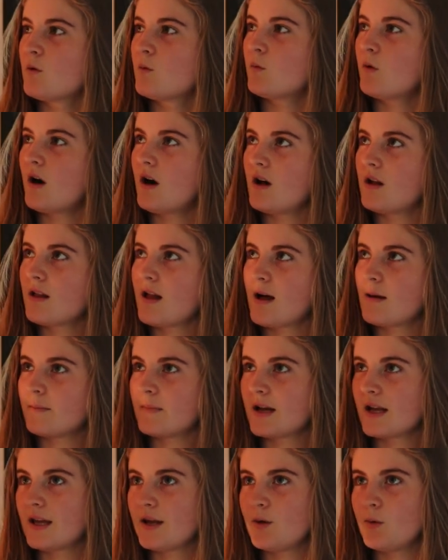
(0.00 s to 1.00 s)
while on
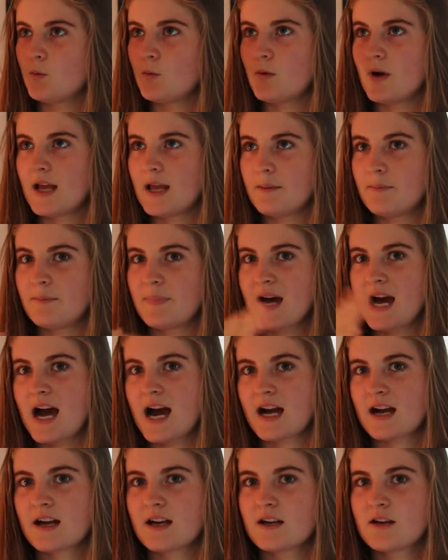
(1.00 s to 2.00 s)
my way
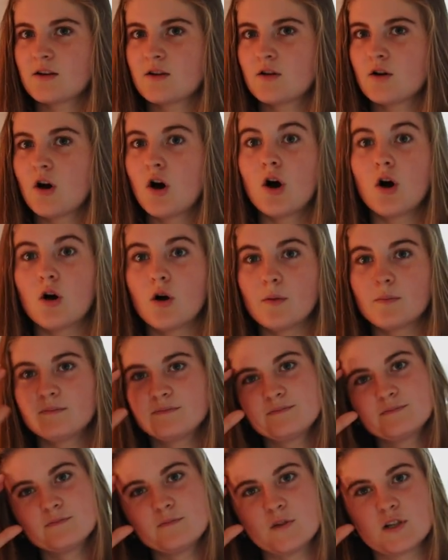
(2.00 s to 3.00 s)
back home,
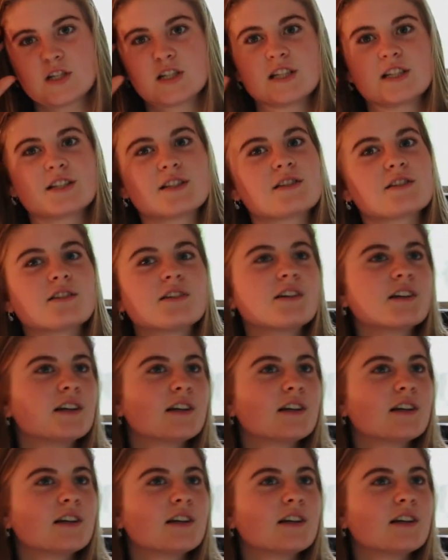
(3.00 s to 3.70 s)
which is